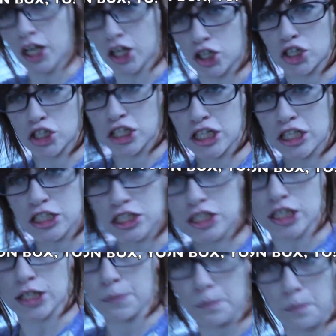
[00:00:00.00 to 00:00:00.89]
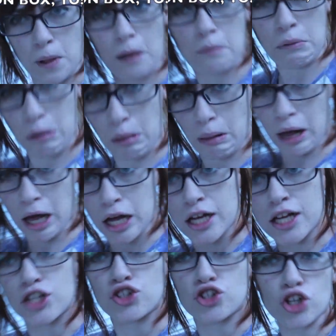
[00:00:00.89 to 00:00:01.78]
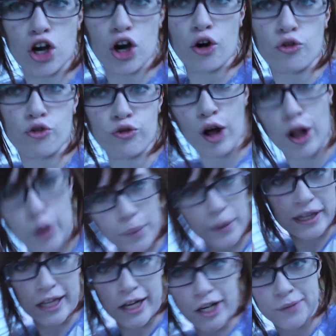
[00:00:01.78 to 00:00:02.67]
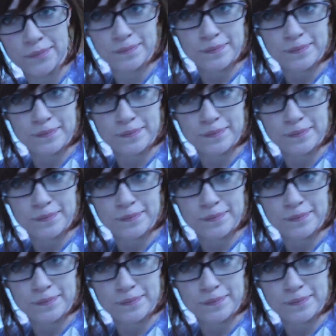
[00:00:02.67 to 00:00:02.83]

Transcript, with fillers: goodies and blah, blah, blah. So follow me there.